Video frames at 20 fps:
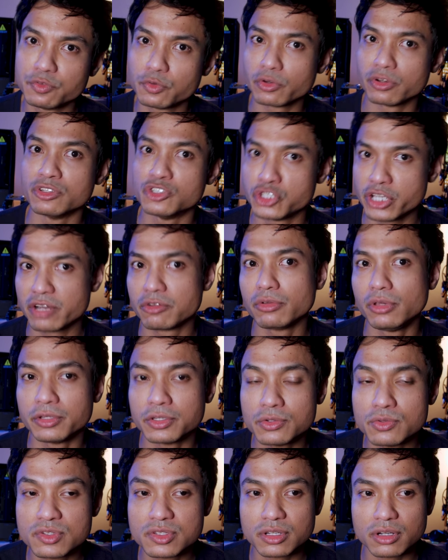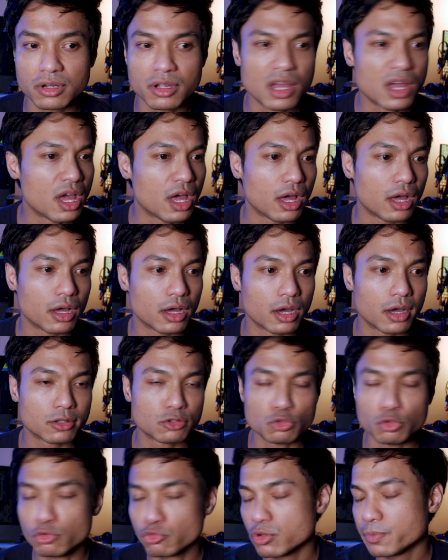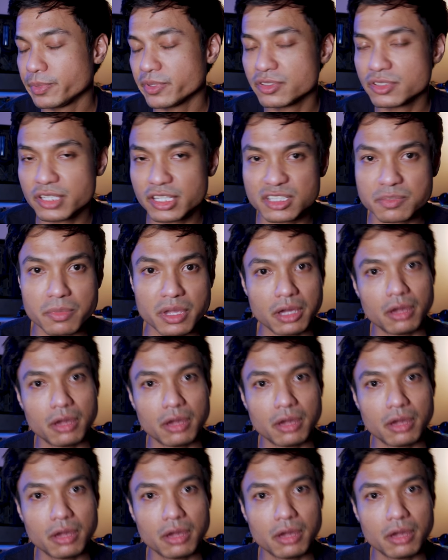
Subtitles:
If you're a general user, 2666